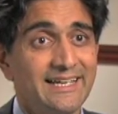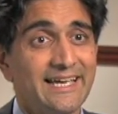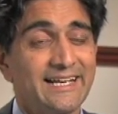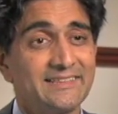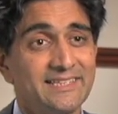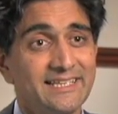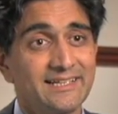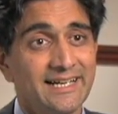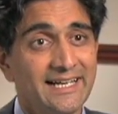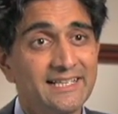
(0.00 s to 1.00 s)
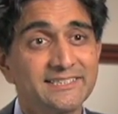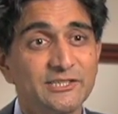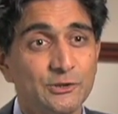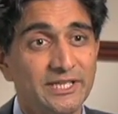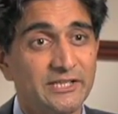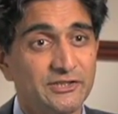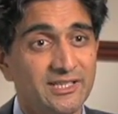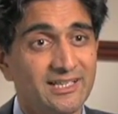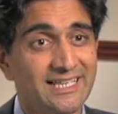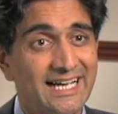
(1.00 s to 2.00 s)
And I think a health
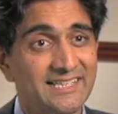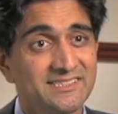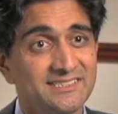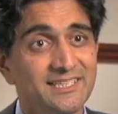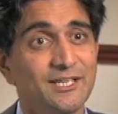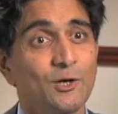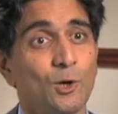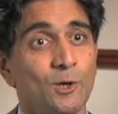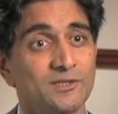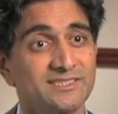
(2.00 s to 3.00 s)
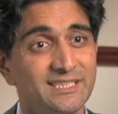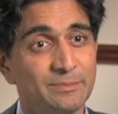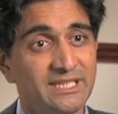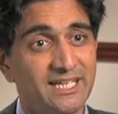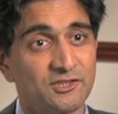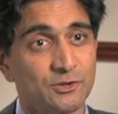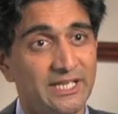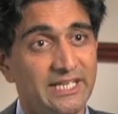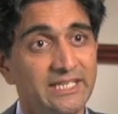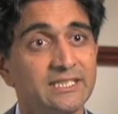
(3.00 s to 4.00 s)
education class or CPR
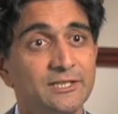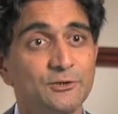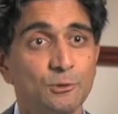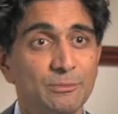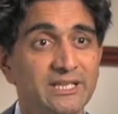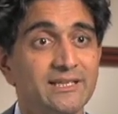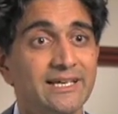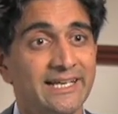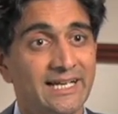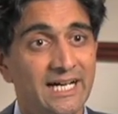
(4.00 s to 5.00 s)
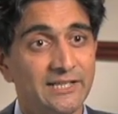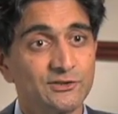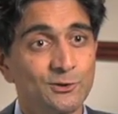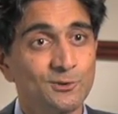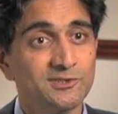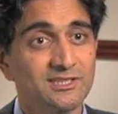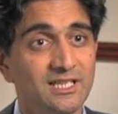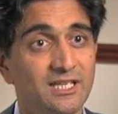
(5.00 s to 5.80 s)
training to middle and high schools